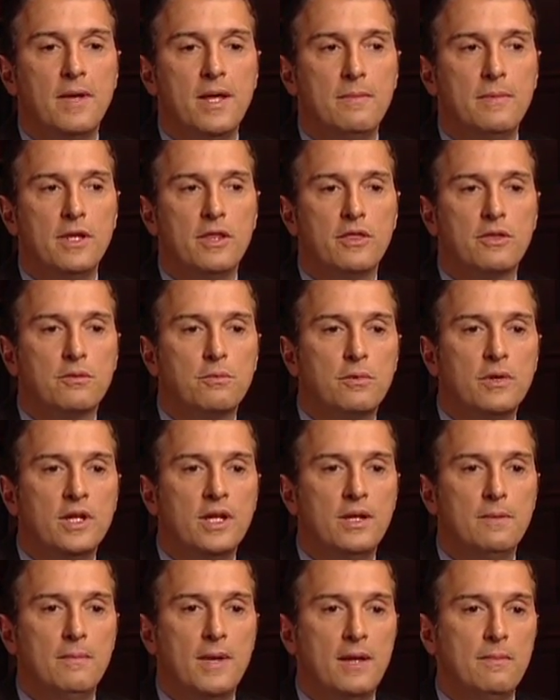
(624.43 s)
maybe
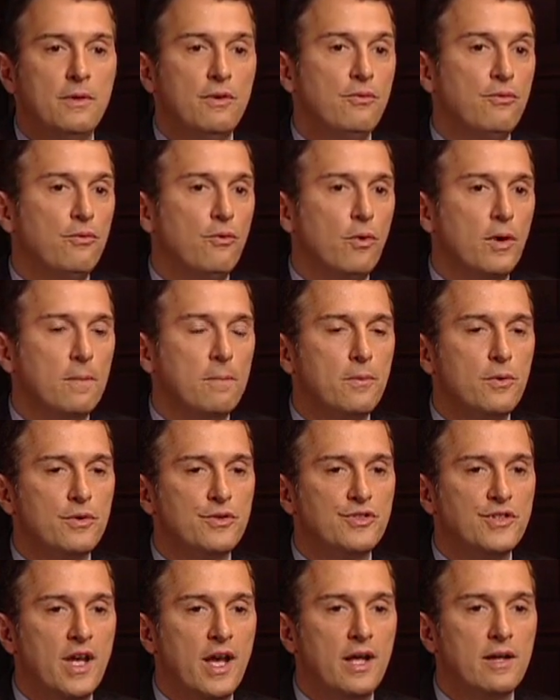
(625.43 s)
3, maybe
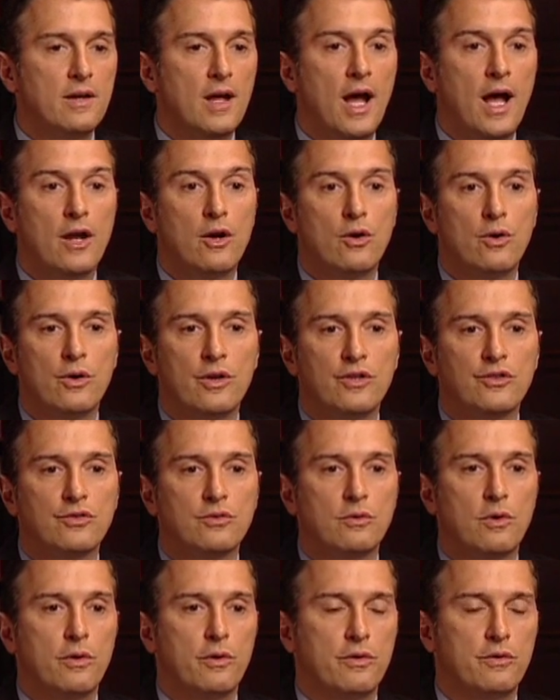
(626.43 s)
4% on earnings
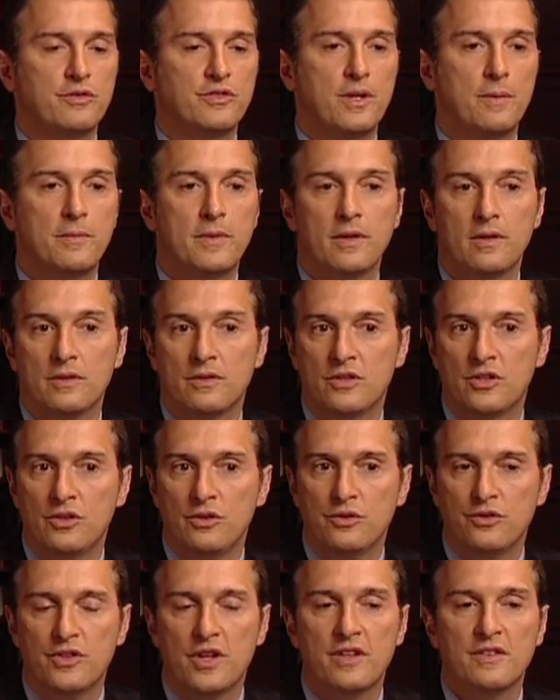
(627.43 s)
growth or something, to
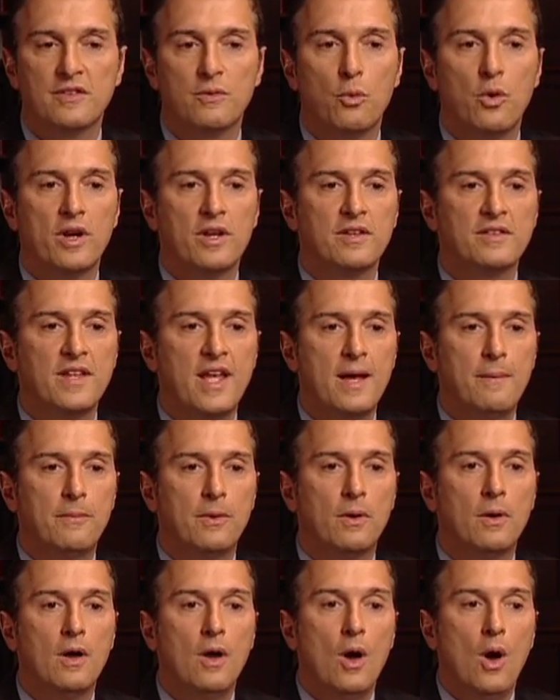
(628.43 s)
use as the one
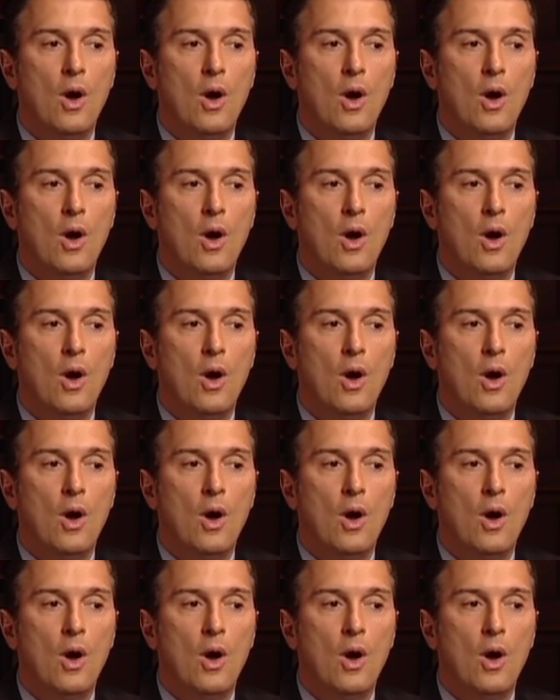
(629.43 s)
example.